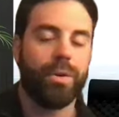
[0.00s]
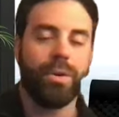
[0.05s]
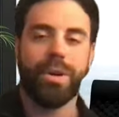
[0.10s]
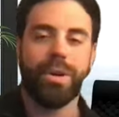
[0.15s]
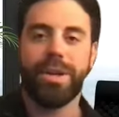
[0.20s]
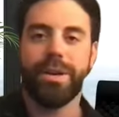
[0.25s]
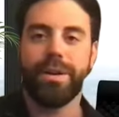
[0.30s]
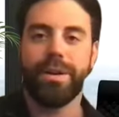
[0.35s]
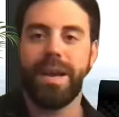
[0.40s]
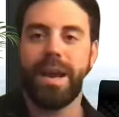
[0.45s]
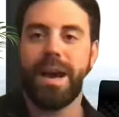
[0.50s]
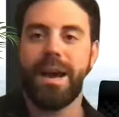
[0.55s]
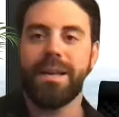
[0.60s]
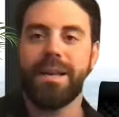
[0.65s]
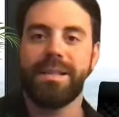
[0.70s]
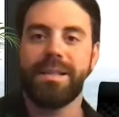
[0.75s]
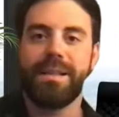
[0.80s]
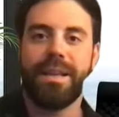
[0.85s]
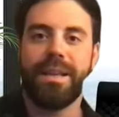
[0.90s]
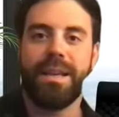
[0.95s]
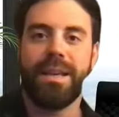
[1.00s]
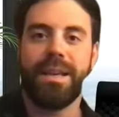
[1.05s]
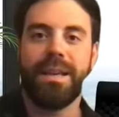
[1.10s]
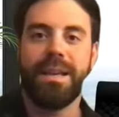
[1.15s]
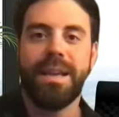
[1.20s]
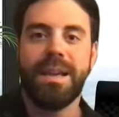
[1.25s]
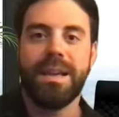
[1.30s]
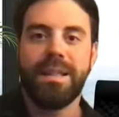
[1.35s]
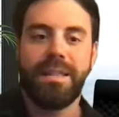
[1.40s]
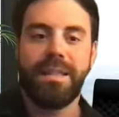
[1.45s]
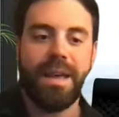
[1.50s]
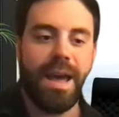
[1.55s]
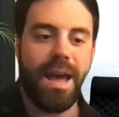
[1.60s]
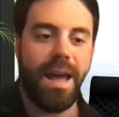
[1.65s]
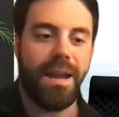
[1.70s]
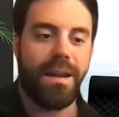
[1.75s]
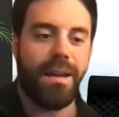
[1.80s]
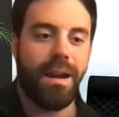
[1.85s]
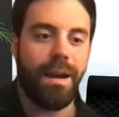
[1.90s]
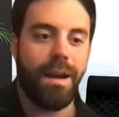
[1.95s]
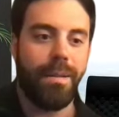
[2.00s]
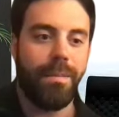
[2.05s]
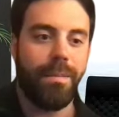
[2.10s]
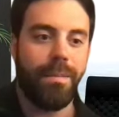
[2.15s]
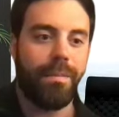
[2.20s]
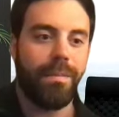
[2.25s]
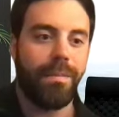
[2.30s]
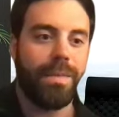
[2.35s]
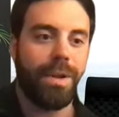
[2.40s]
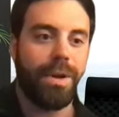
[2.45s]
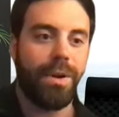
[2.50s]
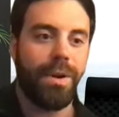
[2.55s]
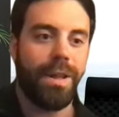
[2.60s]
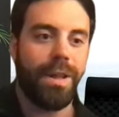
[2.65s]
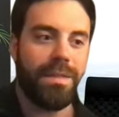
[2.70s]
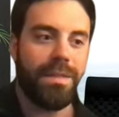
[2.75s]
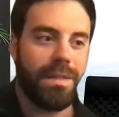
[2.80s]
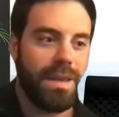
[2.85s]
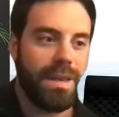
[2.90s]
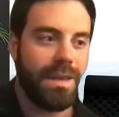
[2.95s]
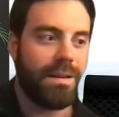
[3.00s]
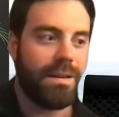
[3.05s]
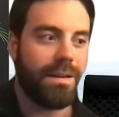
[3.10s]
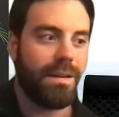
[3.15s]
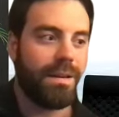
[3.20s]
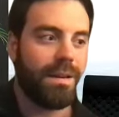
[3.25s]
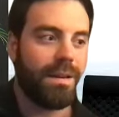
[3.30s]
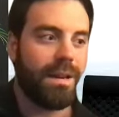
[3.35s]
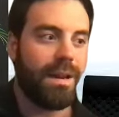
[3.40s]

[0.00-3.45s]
curiosity that I think